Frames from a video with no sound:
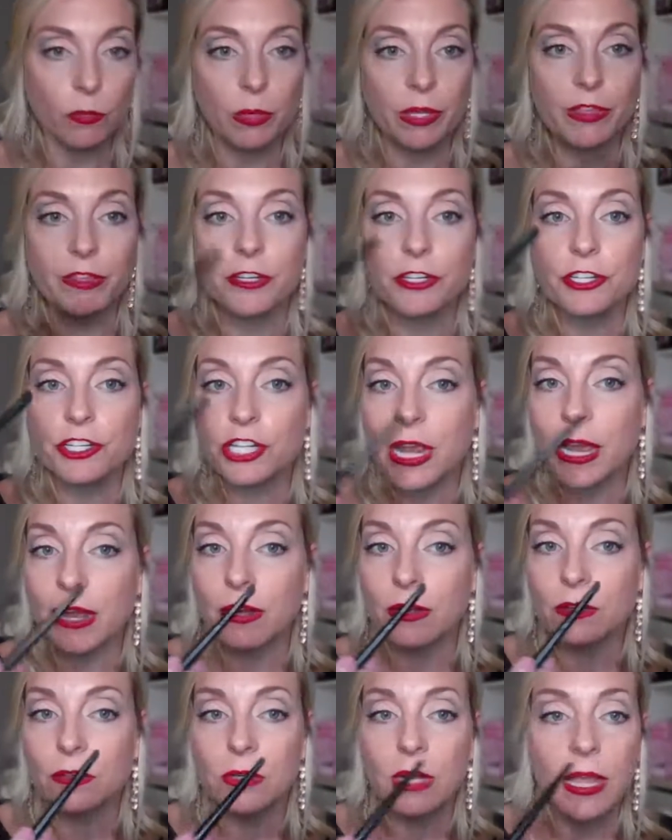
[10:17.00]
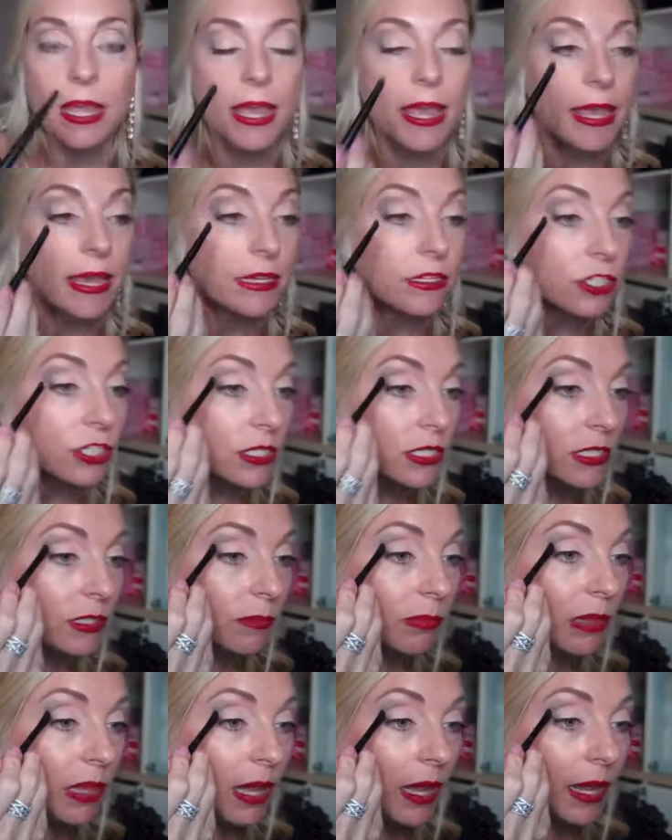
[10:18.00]
with your shadow and just
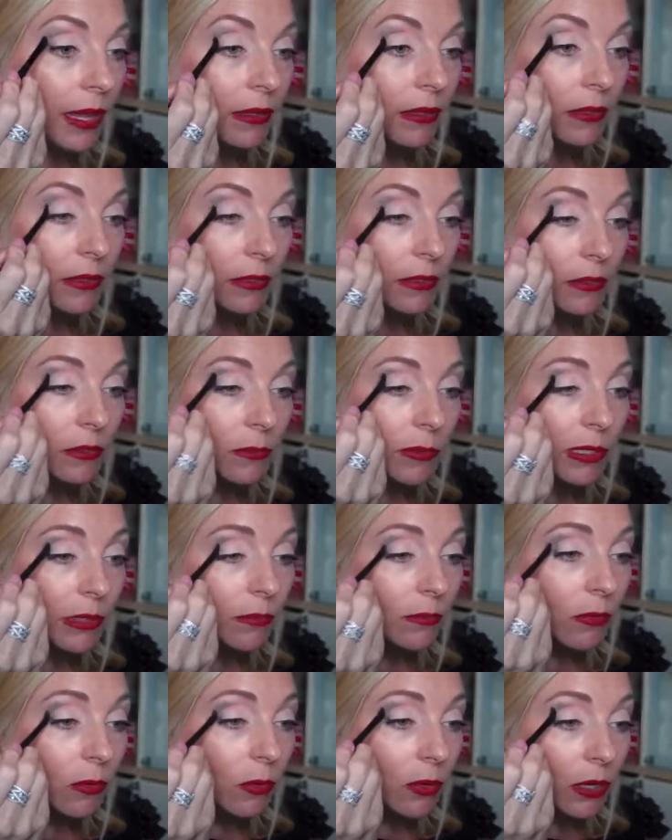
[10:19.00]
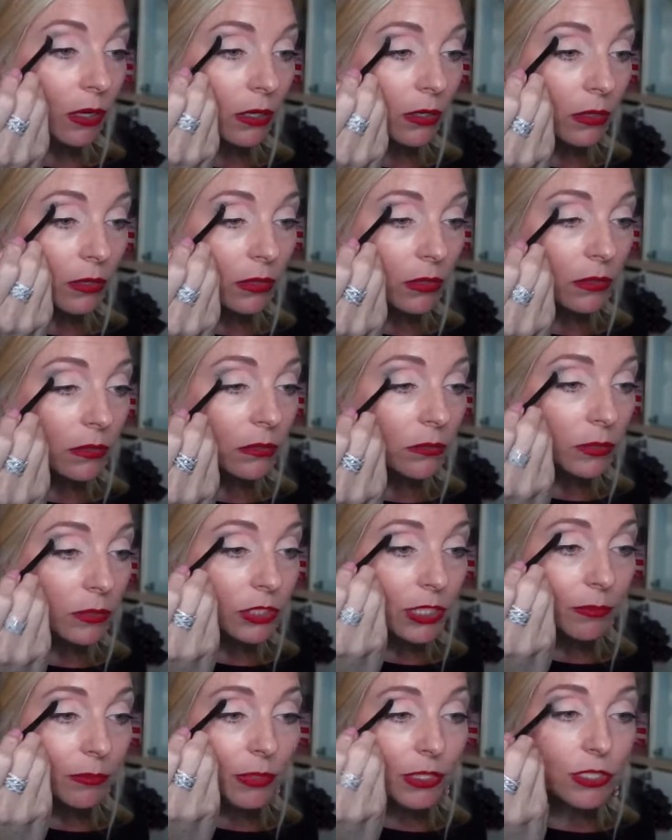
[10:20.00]
apply a little bit more,
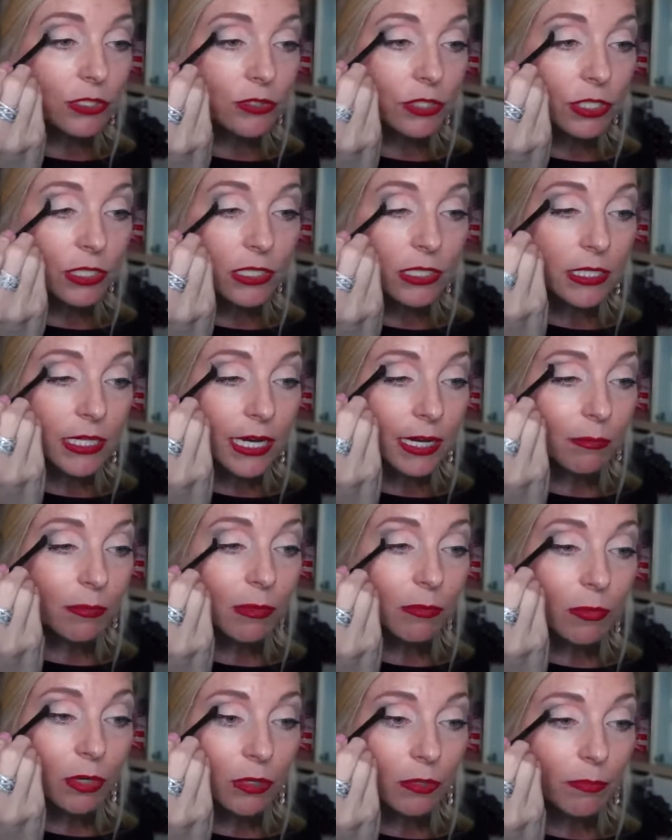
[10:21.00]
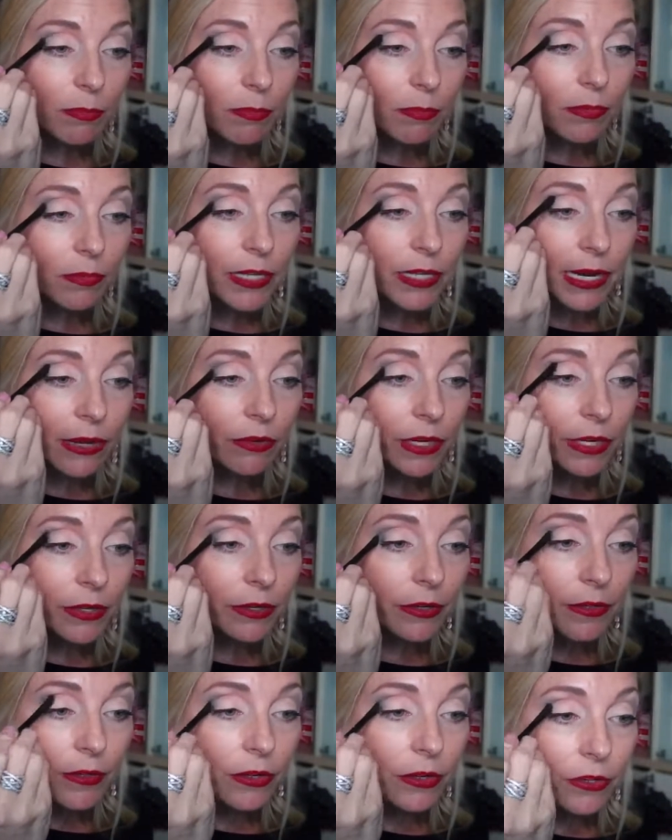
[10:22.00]
which I'm going to do just a tiny bit more down
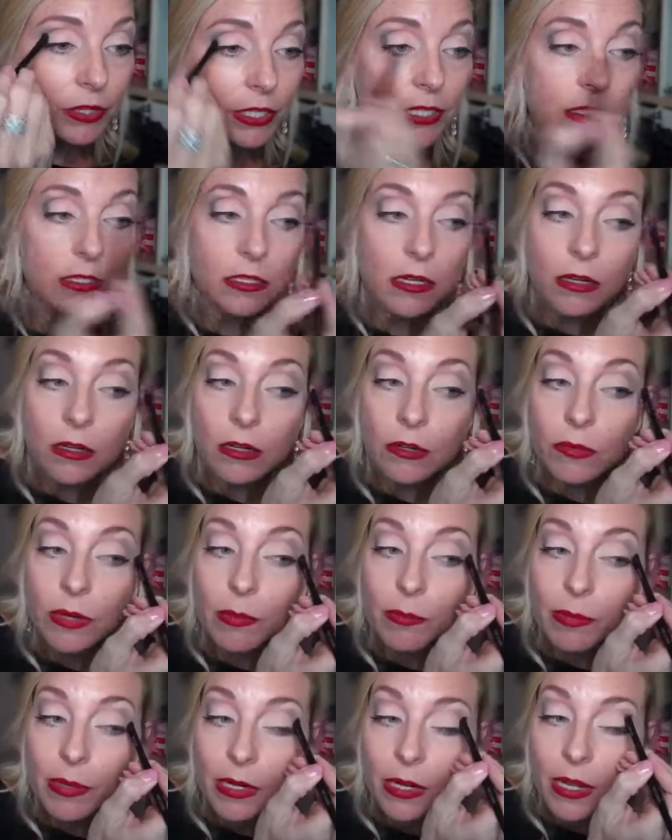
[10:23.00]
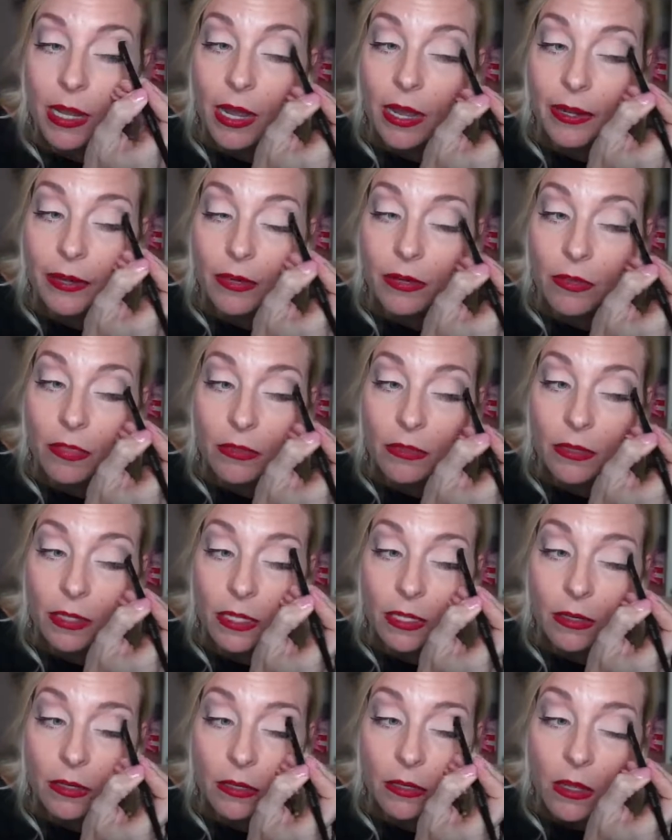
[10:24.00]
here in the crease, not go up any higher on the
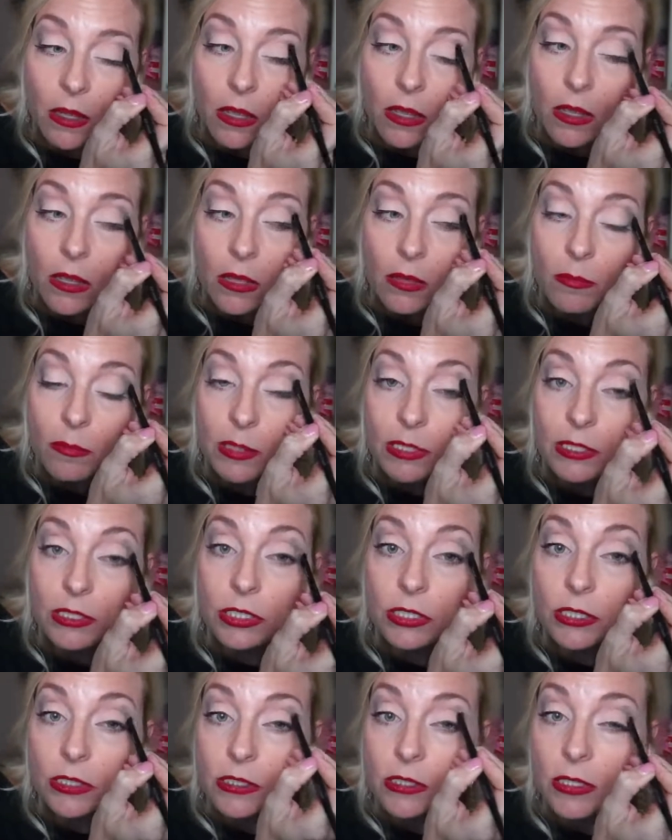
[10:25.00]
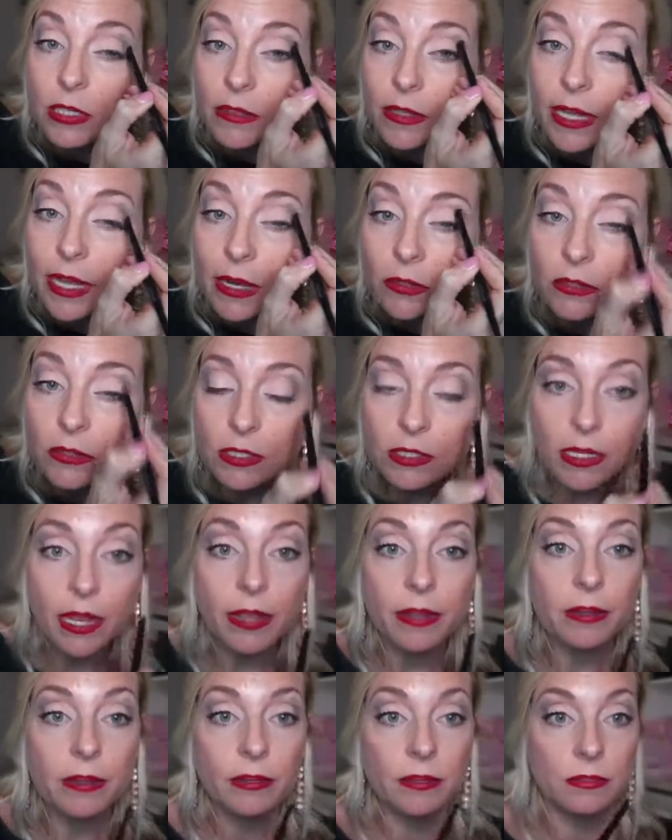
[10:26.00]
lid, but just on the
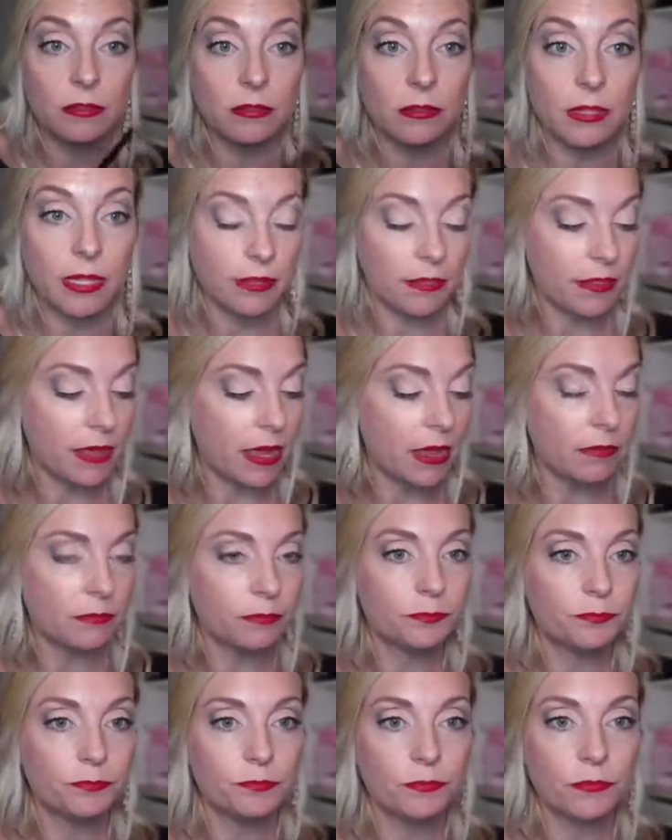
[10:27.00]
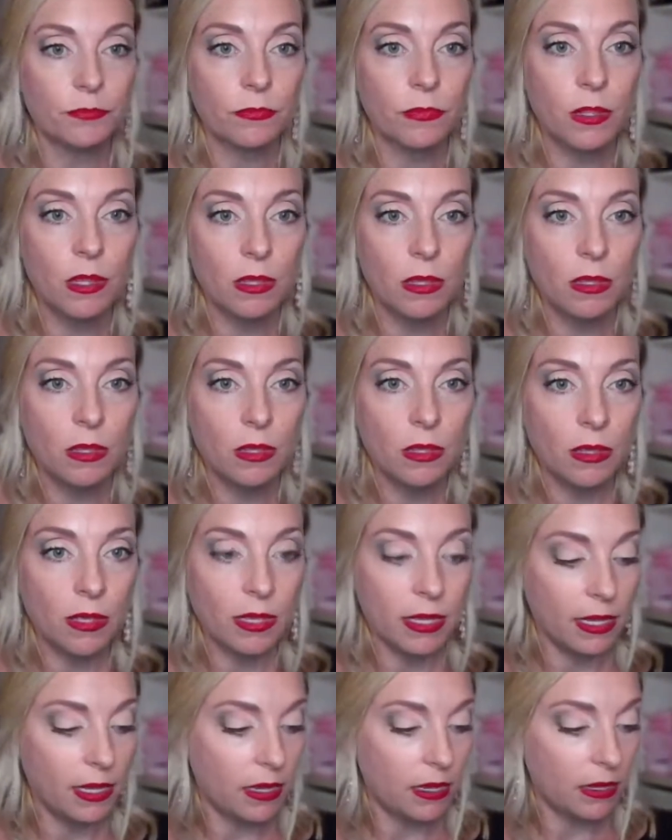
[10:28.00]
outside like that.
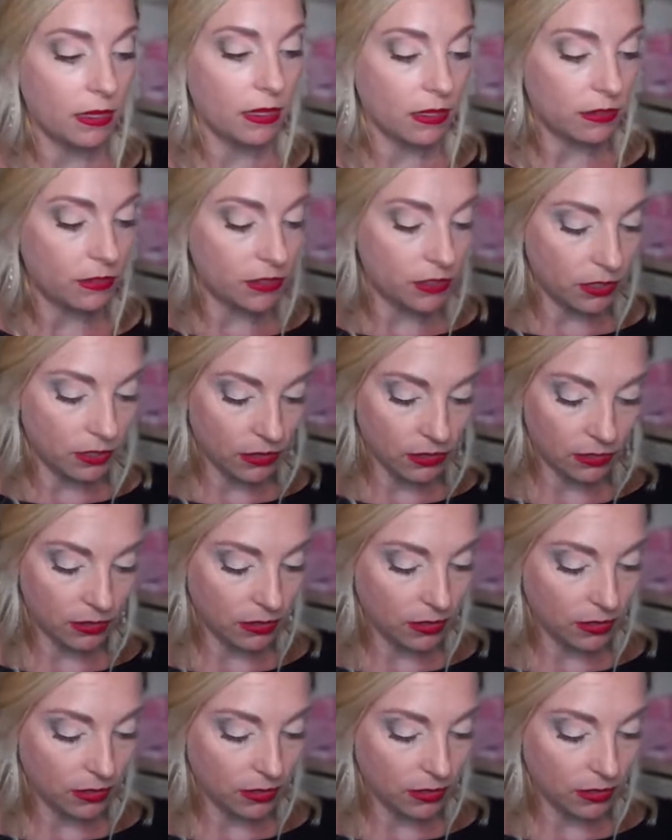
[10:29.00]
And